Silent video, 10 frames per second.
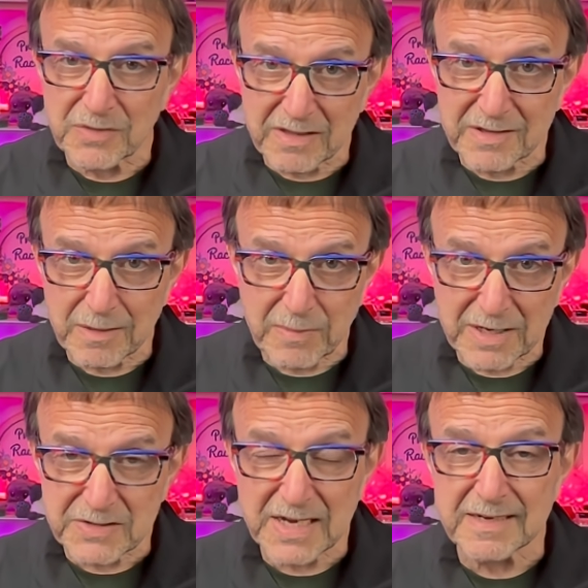nothing
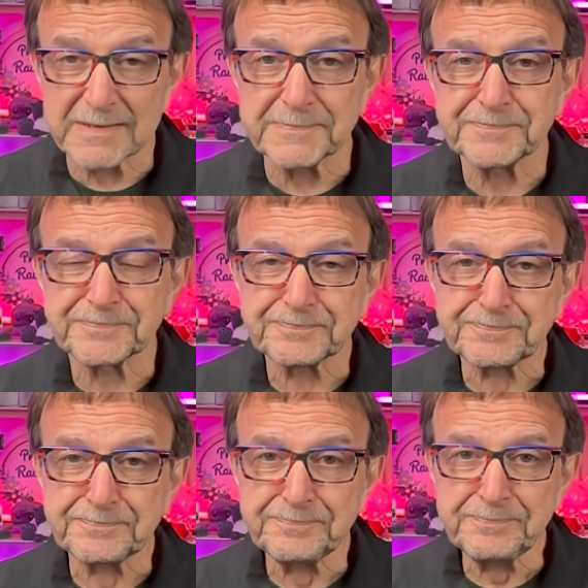about data.
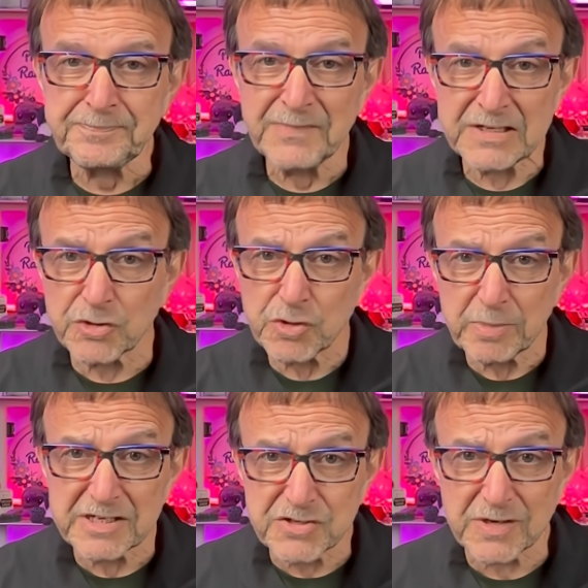So
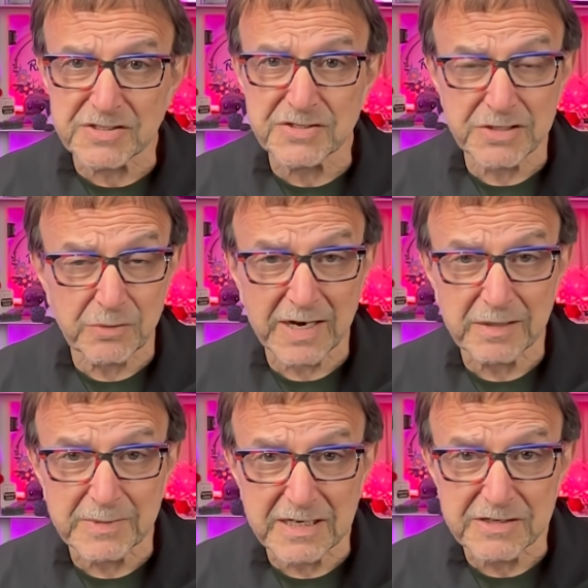nobody trusts their
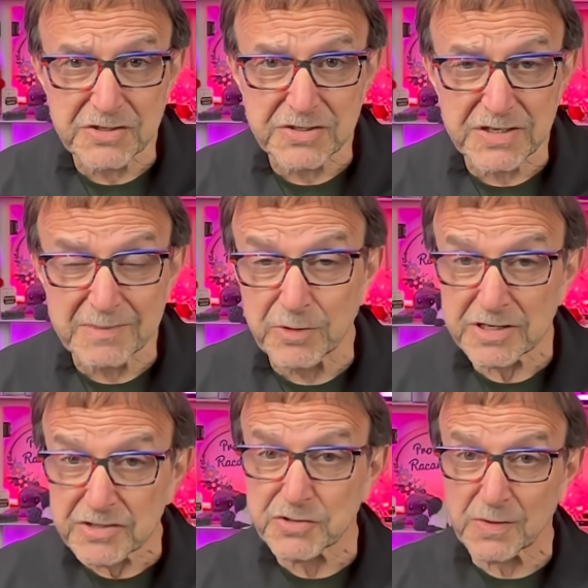recommendations anymore.
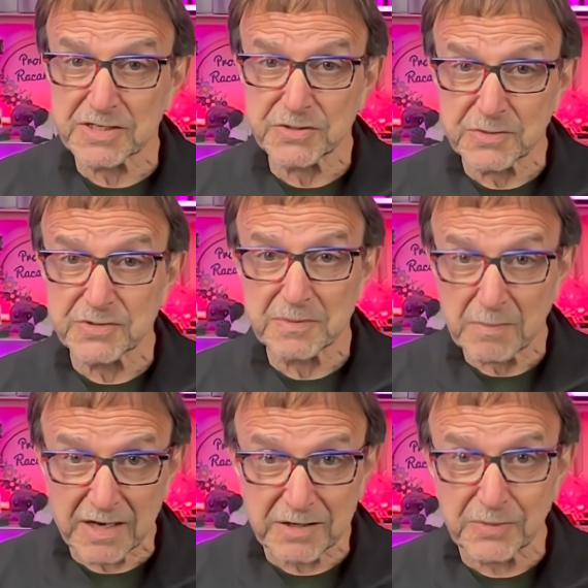This is why Susan
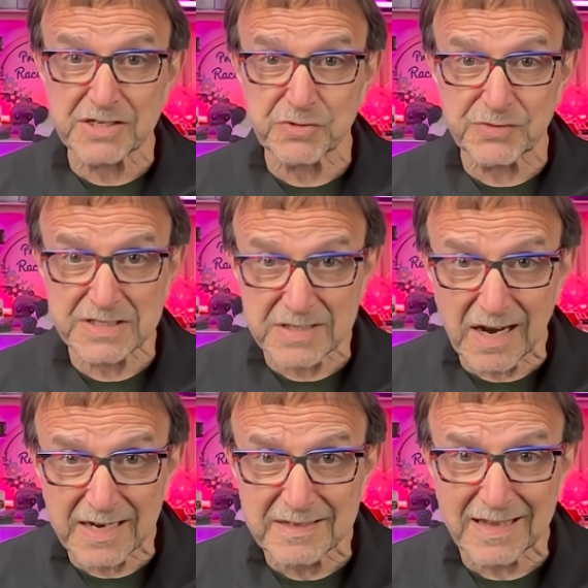Monarez
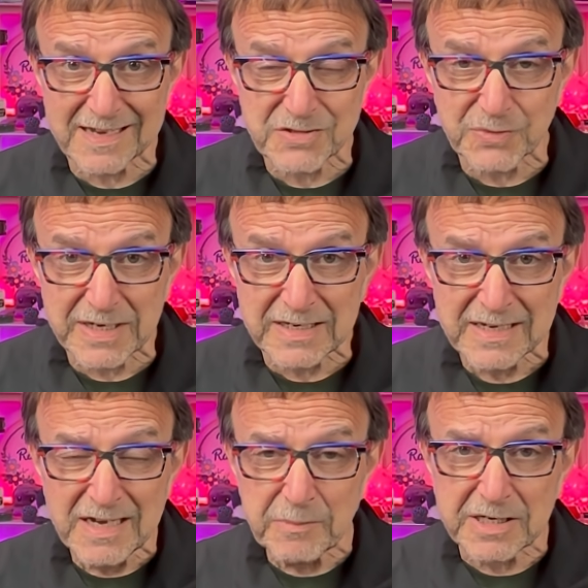resigned last week,
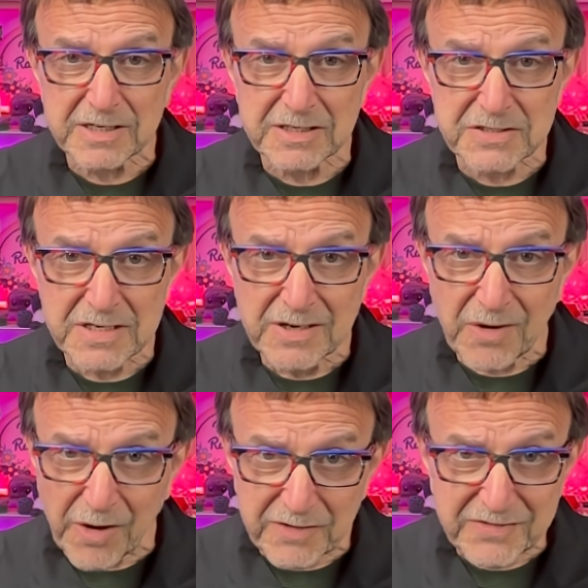because
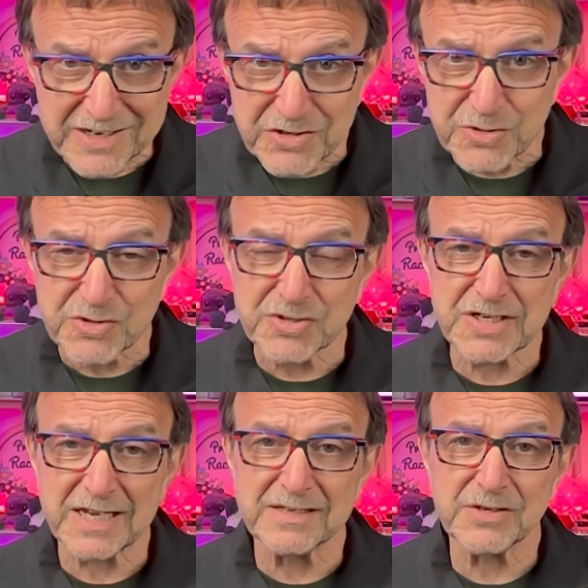R F K Junior
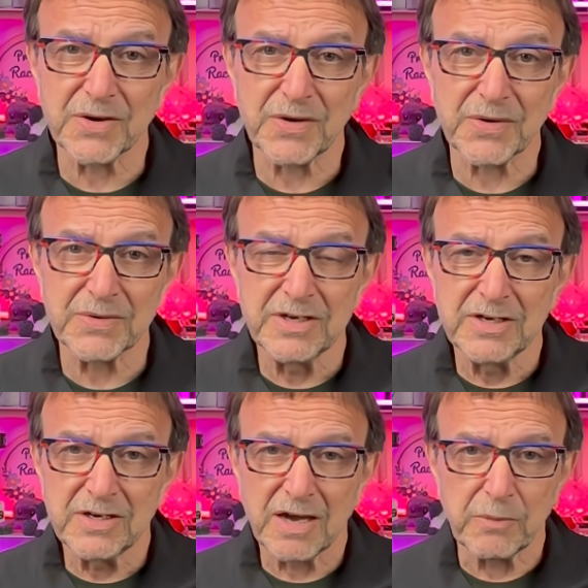said to her,
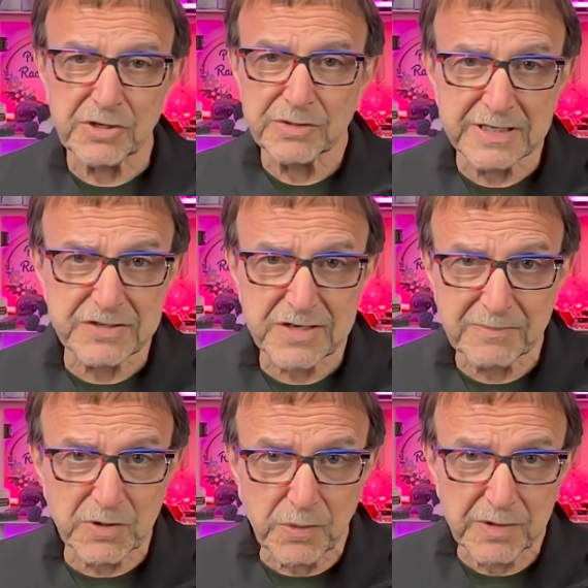I want you to
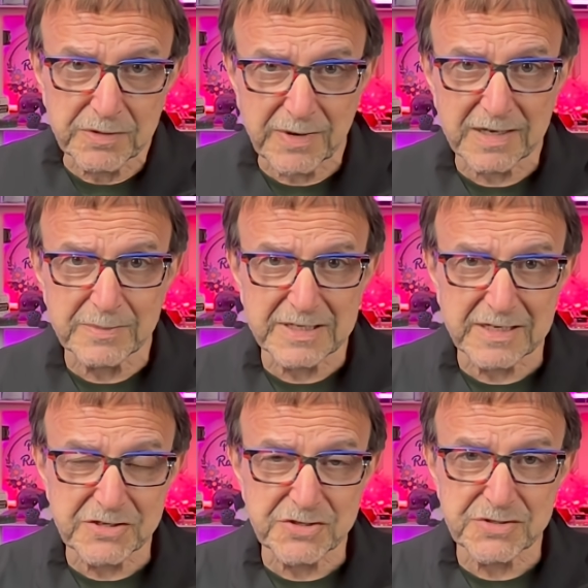accept all the
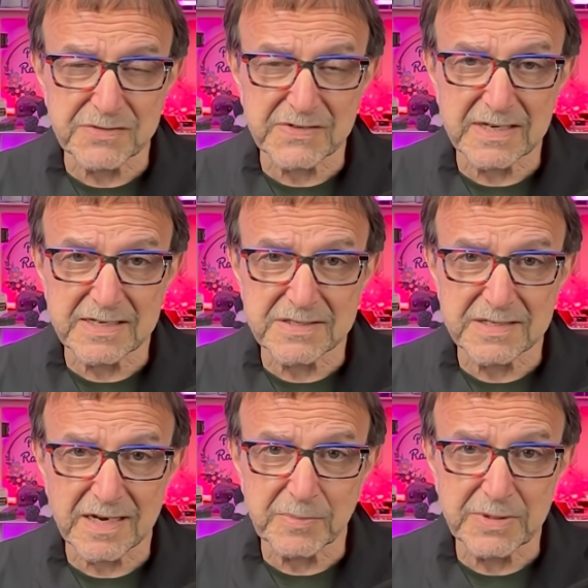recommendations of the A
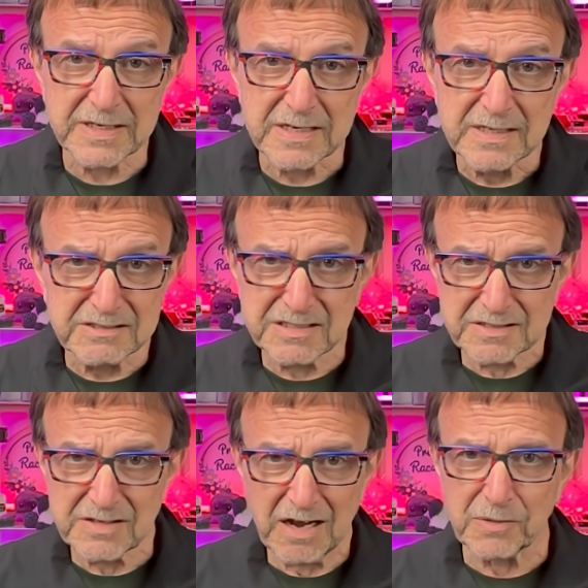C I P. She
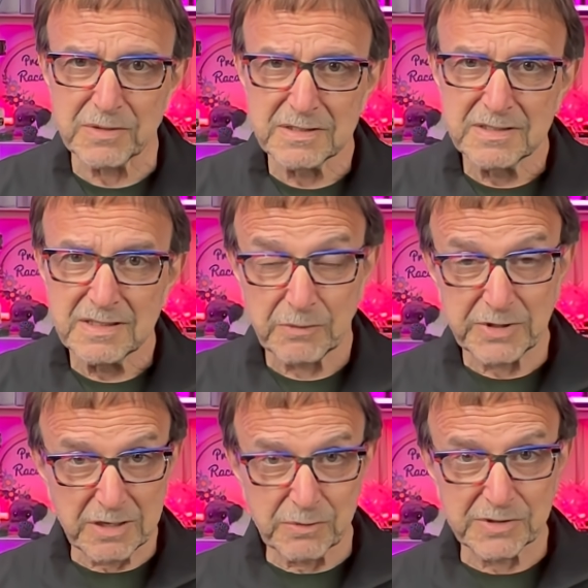said, no. And
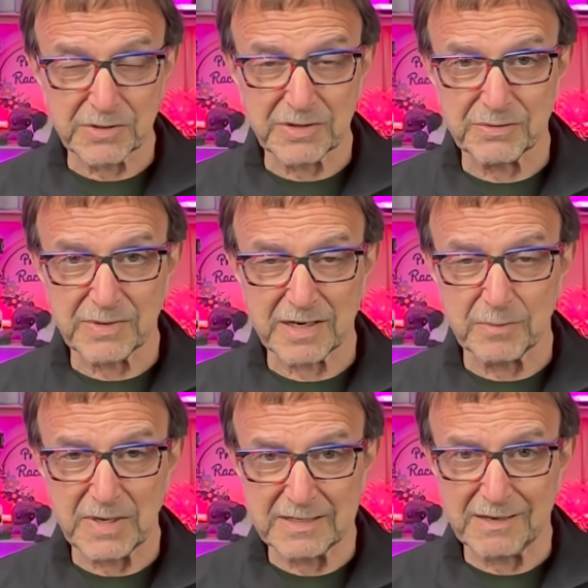we know what they're going to
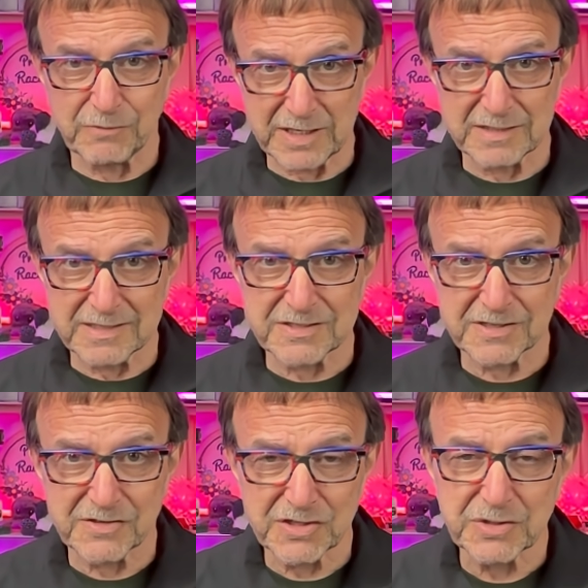recommend, that we
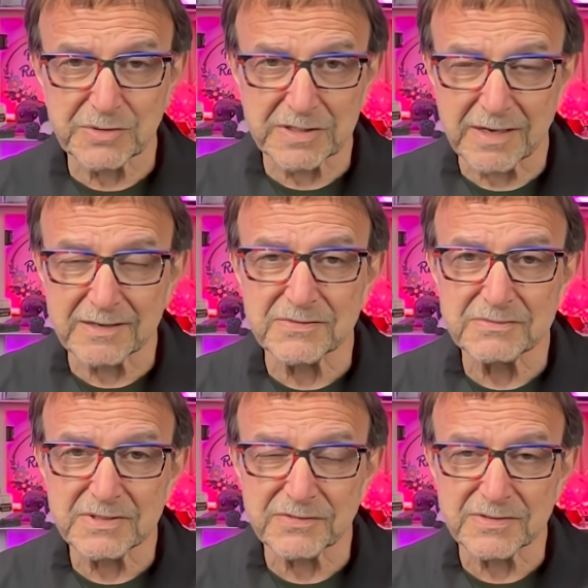discontinue a lot of
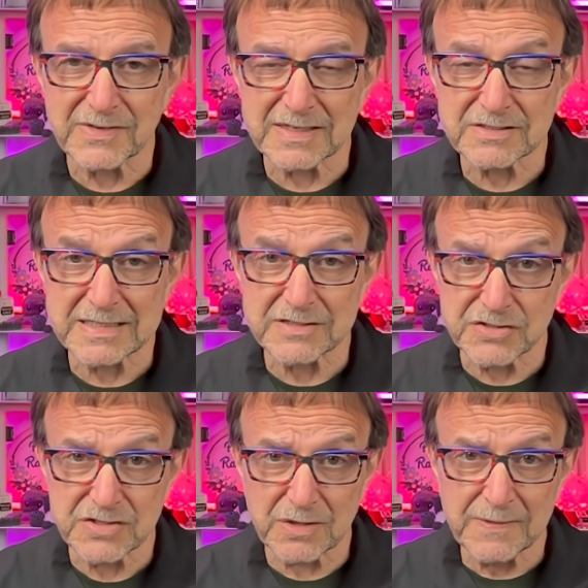different vaccines.
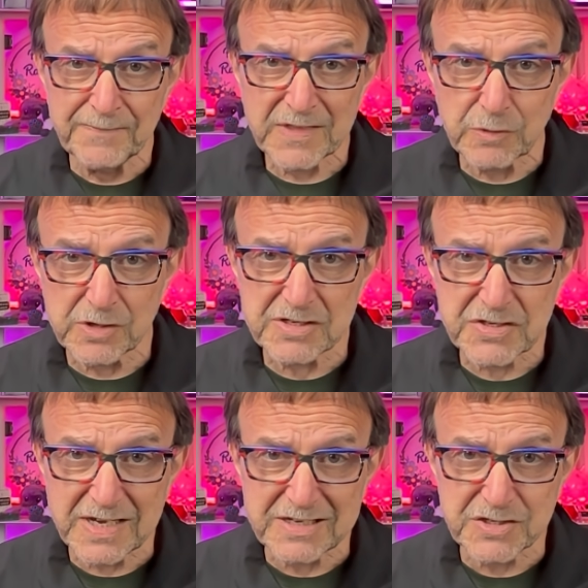And so what are the
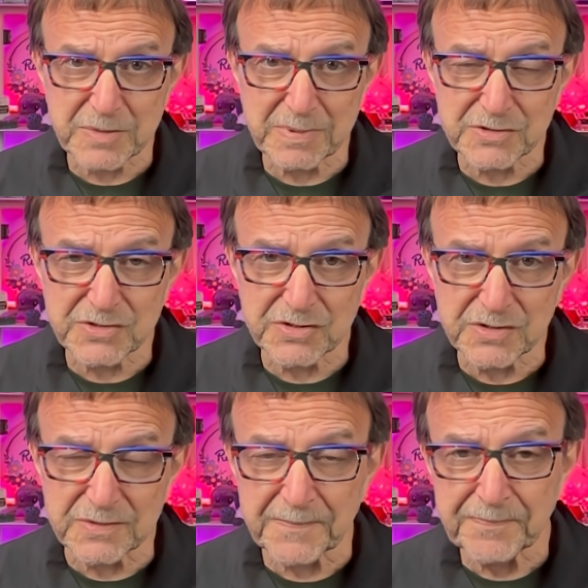states supposed to
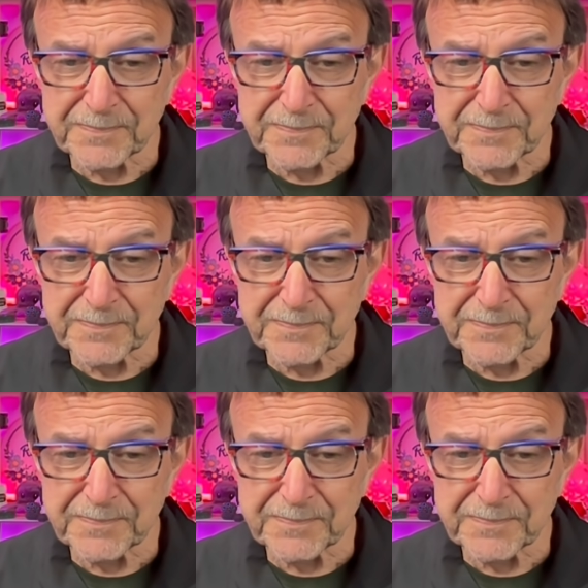do?